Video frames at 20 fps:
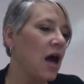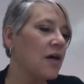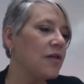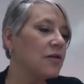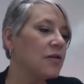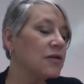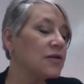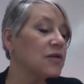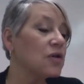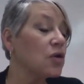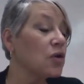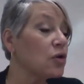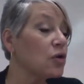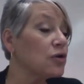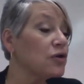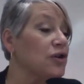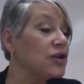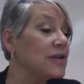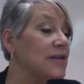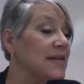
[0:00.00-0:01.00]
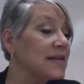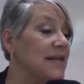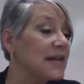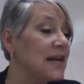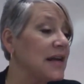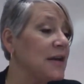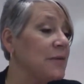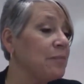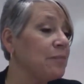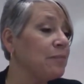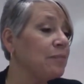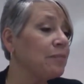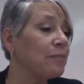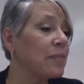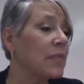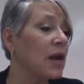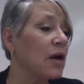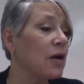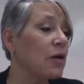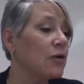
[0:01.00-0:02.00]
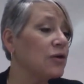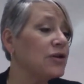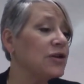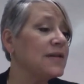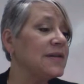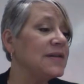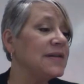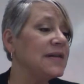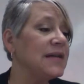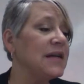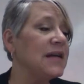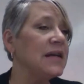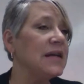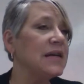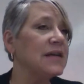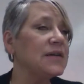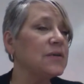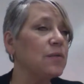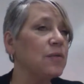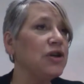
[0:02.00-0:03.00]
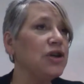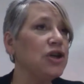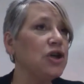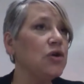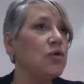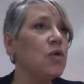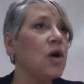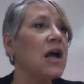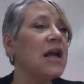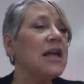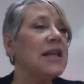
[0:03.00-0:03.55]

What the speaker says: There's urgency. Urgency is when you